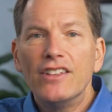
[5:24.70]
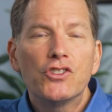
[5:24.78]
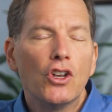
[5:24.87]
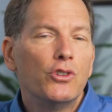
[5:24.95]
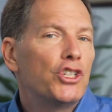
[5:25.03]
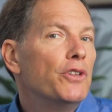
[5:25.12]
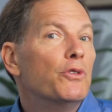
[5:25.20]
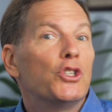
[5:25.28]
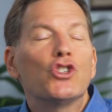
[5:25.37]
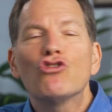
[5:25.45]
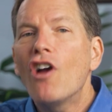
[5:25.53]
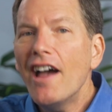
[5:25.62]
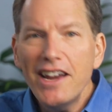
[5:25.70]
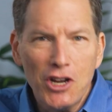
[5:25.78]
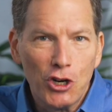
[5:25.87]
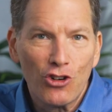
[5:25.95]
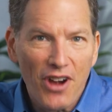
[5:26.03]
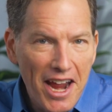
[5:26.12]
And so she was trying
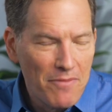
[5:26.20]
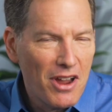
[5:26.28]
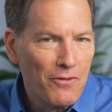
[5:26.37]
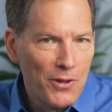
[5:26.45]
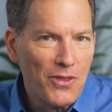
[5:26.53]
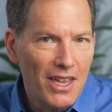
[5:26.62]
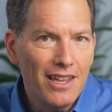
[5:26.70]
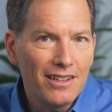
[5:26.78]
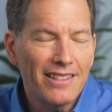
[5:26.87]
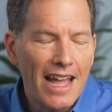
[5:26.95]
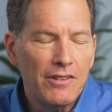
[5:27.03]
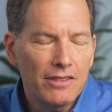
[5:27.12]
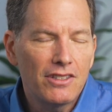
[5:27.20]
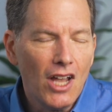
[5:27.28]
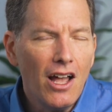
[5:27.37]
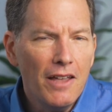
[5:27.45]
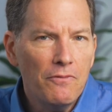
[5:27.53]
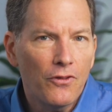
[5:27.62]
to cram everything into that
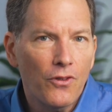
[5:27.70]
time